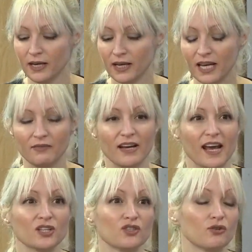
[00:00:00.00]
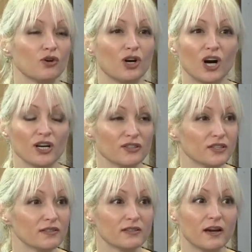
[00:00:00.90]
even external causes,
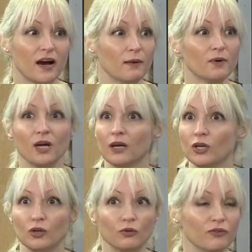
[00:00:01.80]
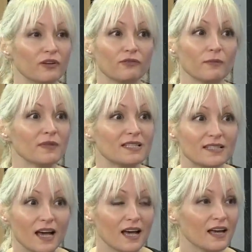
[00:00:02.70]
UV from the
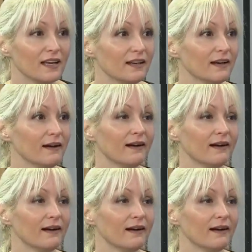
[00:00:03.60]
sun,